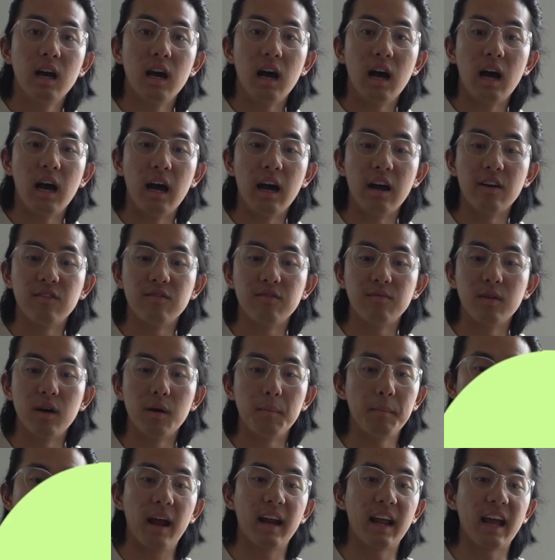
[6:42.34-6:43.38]
I have
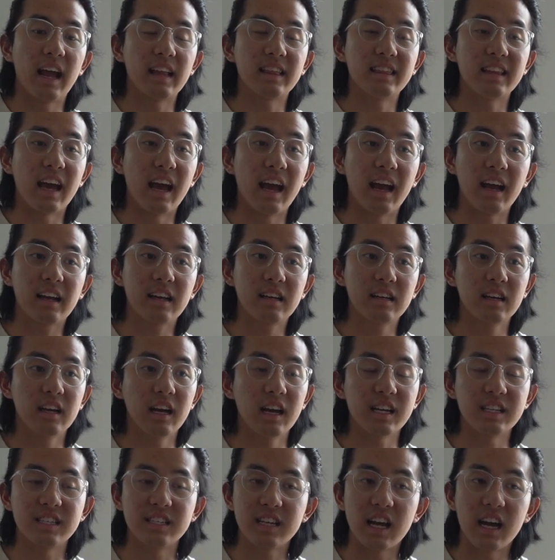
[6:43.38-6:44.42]
a panic attack,
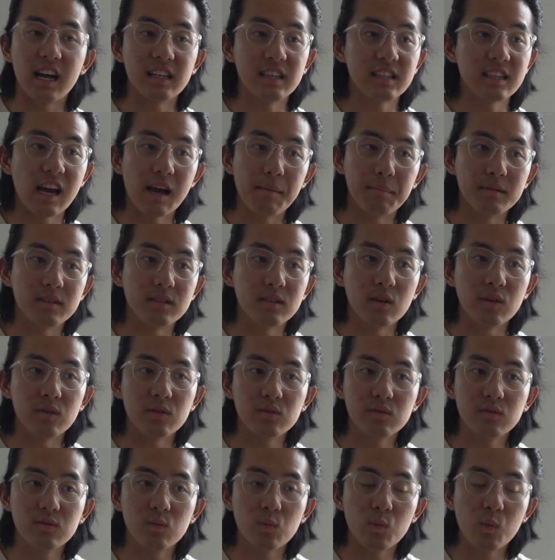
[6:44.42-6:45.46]
anxiety
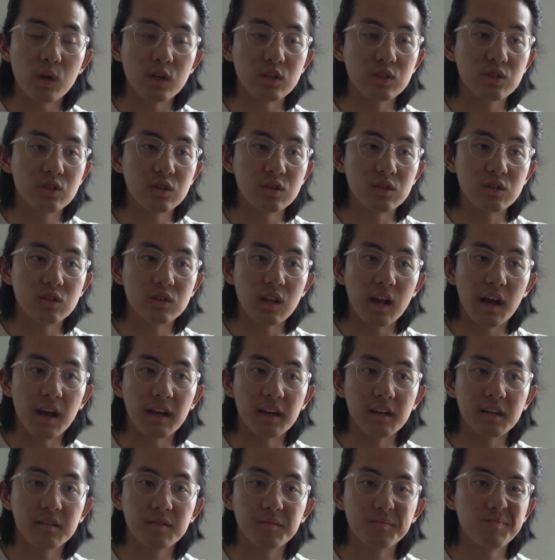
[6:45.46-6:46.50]
episode, which is
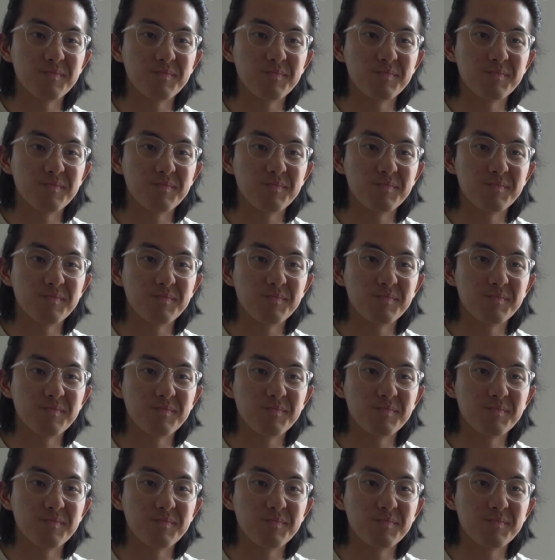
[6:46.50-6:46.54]
like,